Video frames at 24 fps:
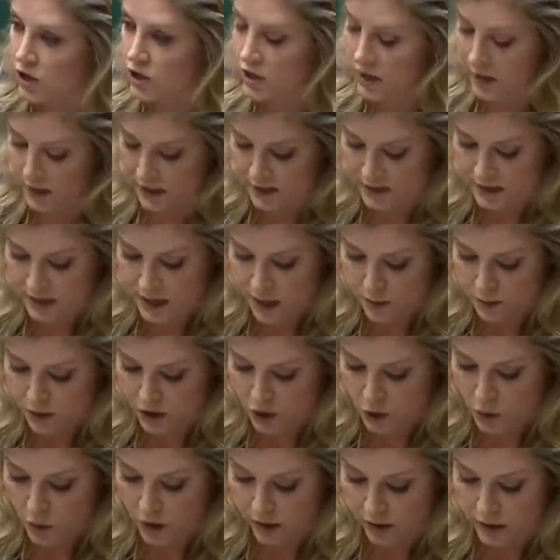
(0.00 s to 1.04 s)
urgently
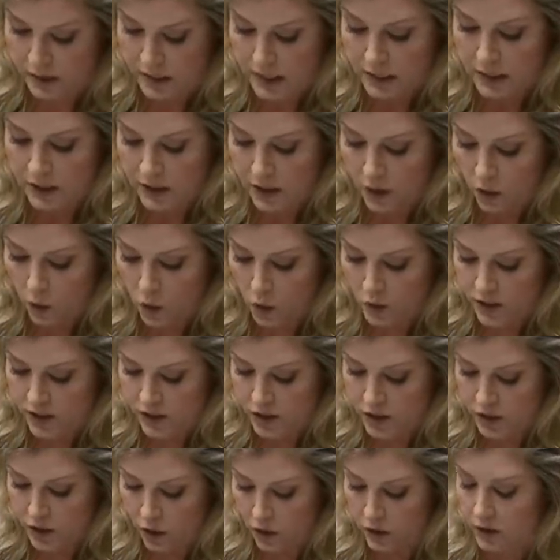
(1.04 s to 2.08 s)
establish one.
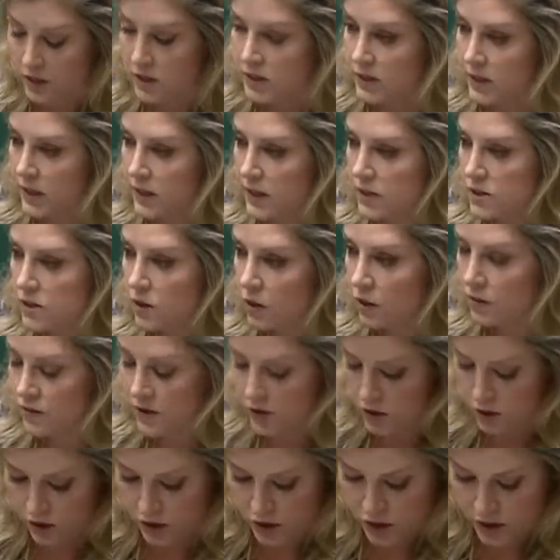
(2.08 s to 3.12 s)
Audit Scotland did of
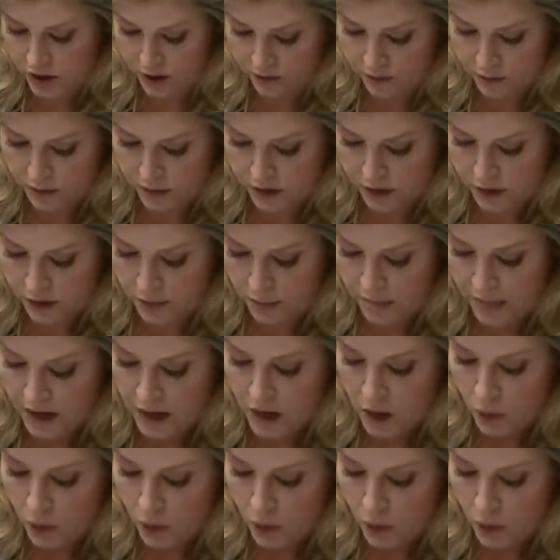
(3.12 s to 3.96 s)
the Scottish Government.